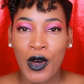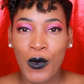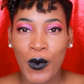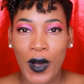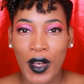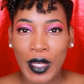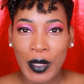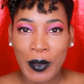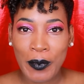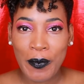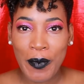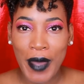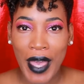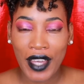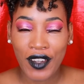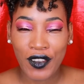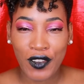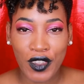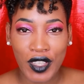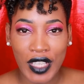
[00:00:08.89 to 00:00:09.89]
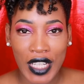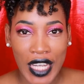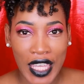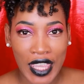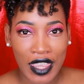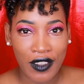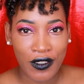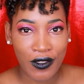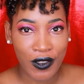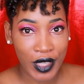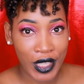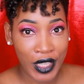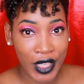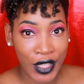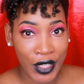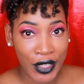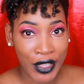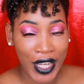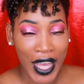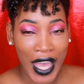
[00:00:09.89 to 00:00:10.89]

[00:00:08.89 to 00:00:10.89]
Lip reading: Welcome back for another video.